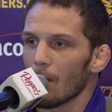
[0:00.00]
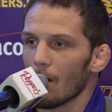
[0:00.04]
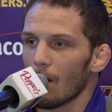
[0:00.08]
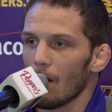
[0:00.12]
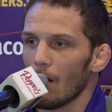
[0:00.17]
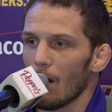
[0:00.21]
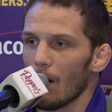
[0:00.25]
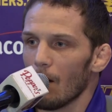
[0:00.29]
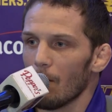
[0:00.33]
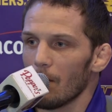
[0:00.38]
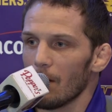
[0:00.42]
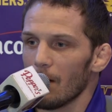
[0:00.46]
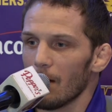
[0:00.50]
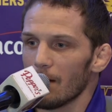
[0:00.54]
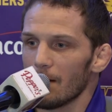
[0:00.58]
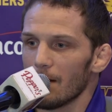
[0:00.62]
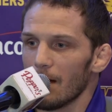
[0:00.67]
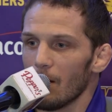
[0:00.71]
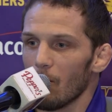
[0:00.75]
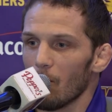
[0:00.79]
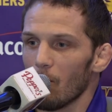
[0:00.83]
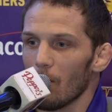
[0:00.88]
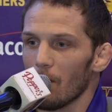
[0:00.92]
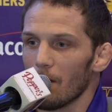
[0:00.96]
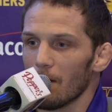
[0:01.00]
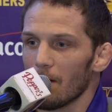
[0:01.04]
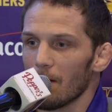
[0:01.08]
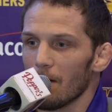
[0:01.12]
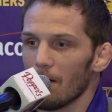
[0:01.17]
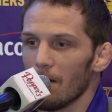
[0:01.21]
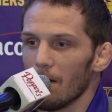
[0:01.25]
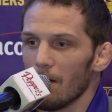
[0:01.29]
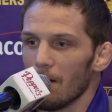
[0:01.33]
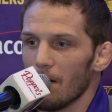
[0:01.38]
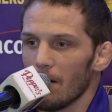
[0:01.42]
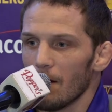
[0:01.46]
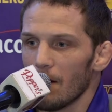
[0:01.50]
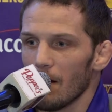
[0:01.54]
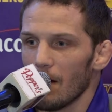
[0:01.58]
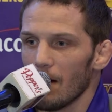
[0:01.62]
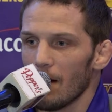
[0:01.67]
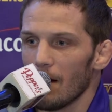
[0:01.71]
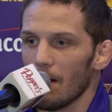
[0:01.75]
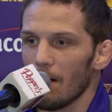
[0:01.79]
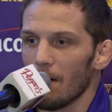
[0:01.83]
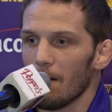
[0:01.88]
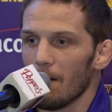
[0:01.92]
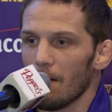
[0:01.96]
Um, and I tell you what.
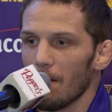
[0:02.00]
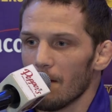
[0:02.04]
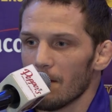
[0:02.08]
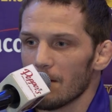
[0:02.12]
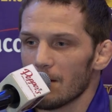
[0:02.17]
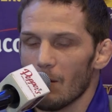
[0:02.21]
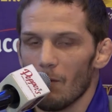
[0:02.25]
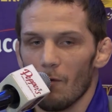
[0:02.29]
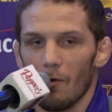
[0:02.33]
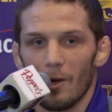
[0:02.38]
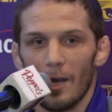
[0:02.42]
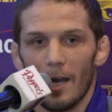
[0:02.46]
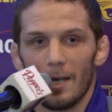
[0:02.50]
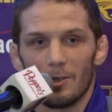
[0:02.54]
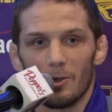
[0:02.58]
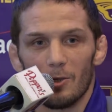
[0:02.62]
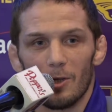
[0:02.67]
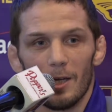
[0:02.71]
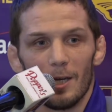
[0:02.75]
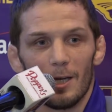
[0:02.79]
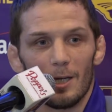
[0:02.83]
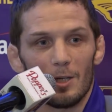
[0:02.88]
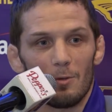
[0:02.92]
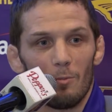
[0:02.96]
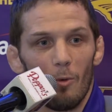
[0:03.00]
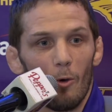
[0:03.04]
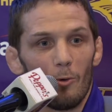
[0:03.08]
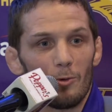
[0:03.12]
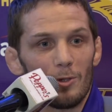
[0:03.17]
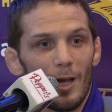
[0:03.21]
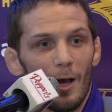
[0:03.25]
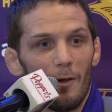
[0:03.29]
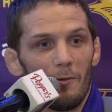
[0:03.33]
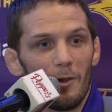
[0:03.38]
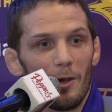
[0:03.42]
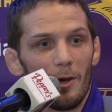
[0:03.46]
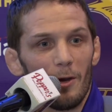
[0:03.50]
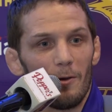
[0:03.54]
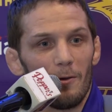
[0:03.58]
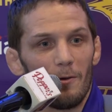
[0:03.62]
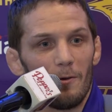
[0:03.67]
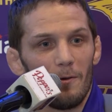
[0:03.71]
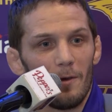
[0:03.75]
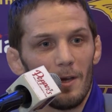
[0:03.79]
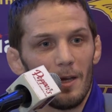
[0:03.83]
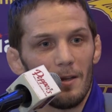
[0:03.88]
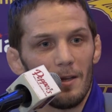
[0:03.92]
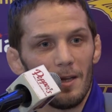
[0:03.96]
Uh, some of our guys are getting exposed out there,
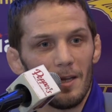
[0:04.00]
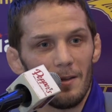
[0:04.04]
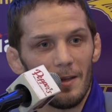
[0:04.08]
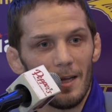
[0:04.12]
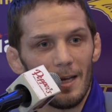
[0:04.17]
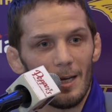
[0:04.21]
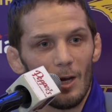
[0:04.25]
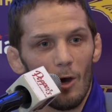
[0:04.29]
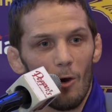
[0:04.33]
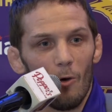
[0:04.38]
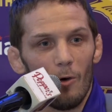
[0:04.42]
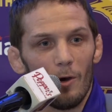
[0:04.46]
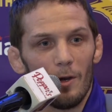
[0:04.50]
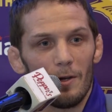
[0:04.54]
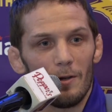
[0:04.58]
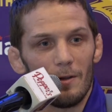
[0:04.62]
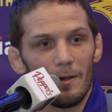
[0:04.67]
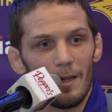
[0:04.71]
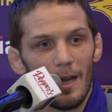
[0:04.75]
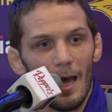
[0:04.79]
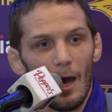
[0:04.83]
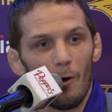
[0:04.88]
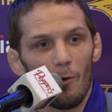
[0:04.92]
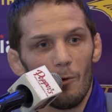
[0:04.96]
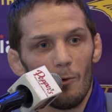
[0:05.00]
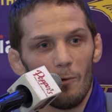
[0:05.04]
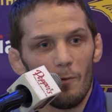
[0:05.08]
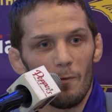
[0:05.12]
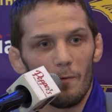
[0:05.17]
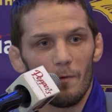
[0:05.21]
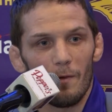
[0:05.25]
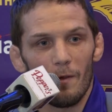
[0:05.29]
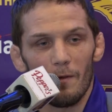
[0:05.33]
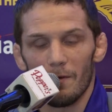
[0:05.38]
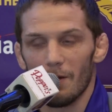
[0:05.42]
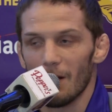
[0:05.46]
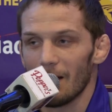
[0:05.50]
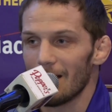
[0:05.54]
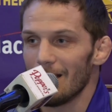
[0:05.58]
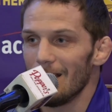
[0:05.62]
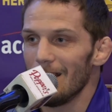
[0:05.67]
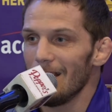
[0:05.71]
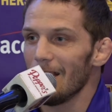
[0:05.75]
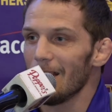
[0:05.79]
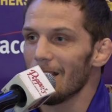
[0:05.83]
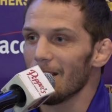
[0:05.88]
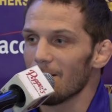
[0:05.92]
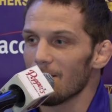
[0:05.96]
and, and they know it. And now the, the
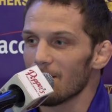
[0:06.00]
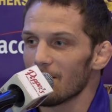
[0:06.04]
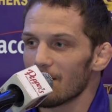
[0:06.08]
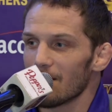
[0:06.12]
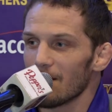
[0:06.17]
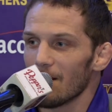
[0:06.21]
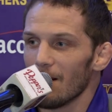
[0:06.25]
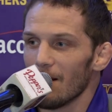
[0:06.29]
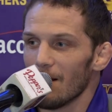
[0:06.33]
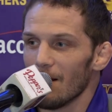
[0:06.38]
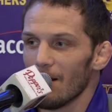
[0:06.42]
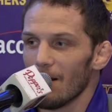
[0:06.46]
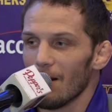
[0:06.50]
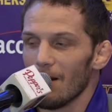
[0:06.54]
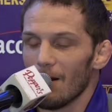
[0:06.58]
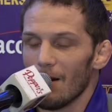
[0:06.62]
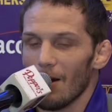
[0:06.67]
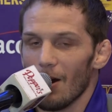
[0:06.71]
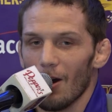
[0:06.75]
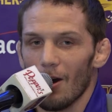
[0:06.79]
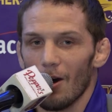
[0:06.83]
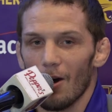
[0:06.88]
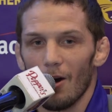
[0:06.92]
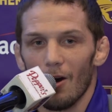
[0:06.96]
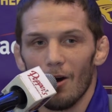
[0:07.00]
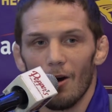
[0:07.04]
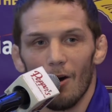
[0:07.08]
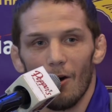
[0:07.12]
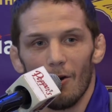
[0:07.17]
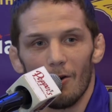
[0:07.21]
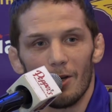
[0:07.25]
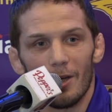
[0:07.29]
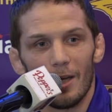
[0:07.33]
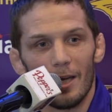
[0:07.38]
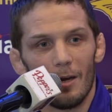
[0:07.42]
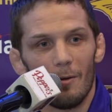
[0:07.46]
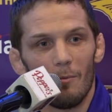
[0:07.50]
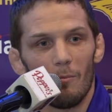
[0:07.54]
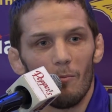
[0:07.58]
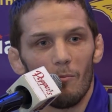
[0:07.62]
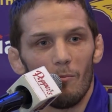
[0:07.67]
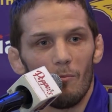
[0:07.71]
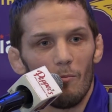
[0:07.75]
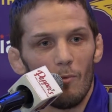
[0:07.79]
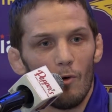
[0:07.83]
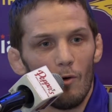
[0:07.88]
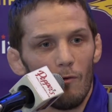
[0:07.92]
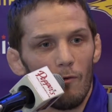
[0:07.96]
key is are you going to
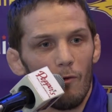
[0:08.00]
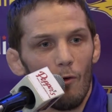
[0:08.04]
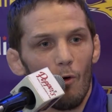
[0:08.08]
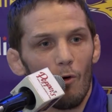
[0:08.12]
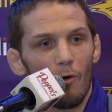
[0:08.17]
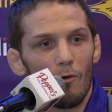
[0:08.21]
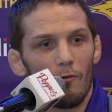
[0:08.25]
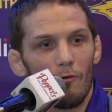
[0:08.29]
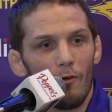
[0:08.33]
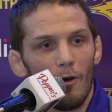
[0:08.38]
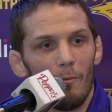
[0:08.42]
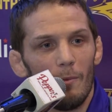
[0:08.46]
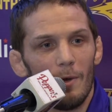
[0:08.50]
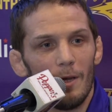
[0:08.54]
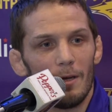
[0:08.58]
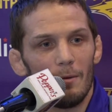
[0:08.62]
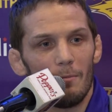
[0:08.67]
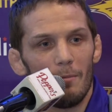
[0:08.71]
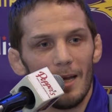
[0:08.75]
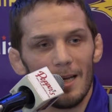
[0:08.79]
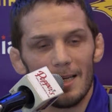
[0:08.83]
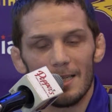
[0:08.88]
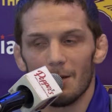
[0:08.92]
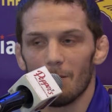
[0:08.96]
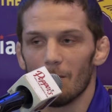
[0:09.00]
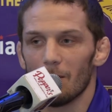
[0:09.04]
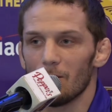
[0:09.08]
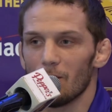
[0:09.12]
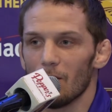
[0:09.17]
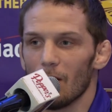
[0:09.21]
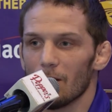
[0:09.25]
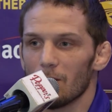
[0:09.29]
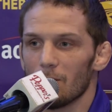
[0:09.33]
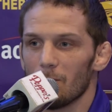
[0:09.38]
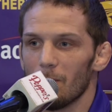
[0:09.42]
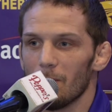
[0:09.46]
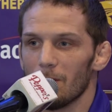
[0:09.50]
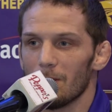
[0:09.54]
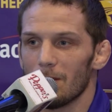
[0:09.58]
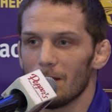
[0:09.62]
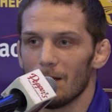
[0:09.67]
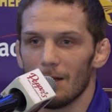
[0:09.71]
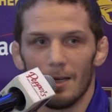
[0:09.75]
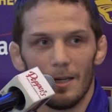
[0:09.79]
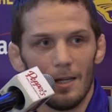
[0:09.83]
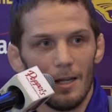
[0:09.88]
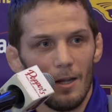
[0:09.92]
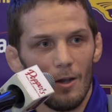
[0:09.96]
move forward from it and make some adjustments,
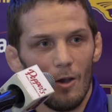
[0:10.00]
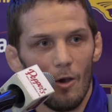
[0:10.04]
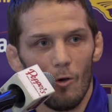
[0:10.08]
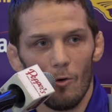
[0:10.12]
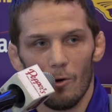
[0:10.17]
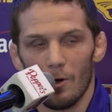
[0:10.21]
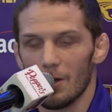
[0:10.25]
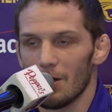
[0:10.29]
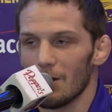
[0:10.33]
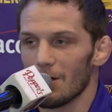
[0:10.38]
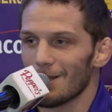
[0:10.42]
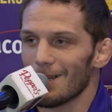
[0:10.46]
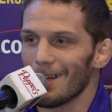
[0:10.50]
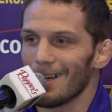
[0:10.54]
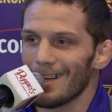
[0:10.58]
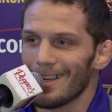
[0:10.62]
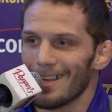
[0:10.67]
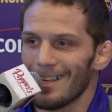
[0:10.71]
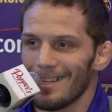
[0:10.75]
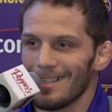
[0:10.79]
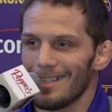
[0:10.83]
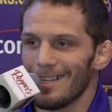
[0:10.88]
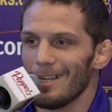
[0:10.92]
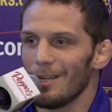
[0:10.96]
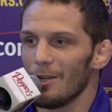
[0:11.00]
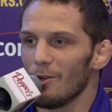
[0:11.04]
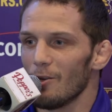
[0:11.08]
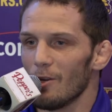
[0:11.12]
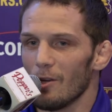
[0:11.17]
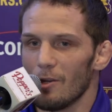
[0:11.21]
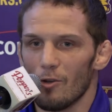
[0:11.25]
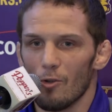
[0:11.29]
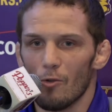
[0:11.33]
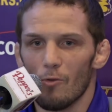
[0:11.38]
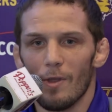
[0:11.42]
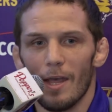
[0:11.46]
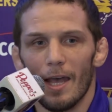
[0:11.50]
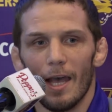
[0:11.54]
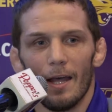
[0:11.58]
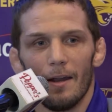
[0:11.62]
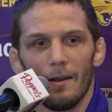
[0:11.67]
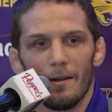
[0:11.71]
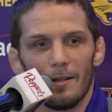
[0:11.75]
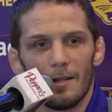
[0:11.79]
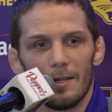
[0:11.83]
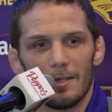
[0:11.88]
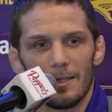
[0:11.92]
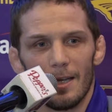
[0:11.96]
and or are you just going to continue to do
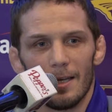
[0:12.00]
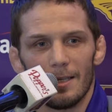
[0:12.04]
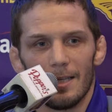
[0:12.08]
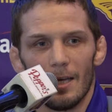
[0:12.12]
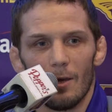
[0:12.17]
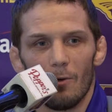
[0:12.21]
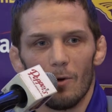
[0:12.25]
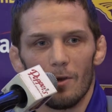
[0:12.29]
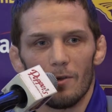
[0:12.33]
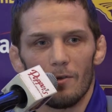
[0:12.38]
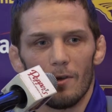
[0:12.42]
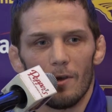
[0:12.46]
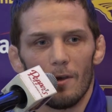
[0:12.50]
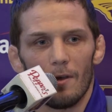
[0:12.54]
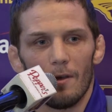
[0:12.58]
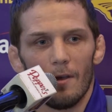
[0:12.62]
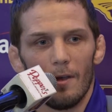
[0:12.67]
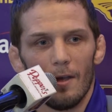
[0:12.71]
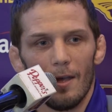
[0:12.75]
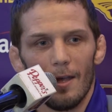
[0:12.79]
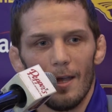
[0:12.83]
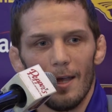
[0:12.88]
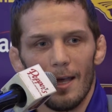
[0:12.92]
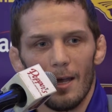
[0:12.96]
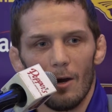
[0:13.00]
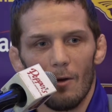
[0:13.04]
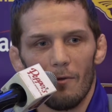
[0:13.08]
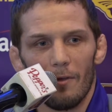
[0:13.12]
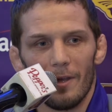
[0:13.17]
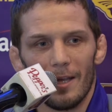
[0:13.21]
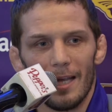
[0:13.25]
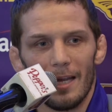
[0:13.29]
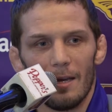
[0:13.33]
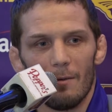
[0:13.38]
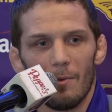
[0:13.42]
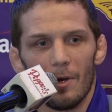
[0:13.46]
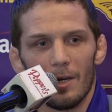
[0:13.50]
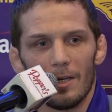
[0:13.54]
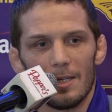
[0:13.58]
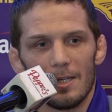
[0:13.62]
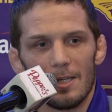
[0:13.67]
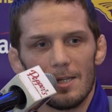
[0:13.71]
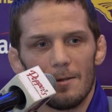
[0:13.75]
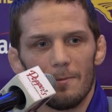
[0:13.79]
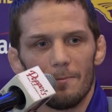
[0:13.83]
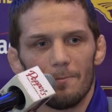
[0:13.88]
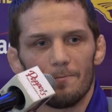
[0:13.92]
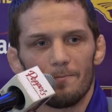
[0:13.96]
that? Because I tell you what, the I don't think
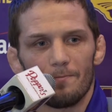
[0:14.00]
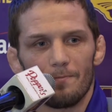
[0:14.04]
anybody's